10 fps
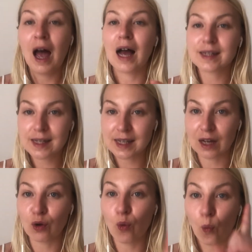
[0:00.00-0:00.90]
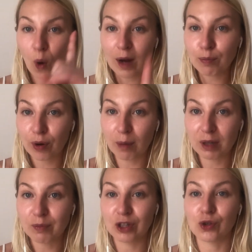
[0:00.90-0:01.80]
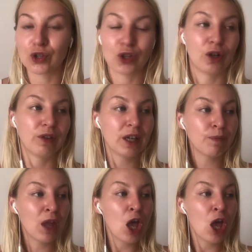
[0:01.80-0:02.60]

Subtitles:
As I said, one problem that you're solving,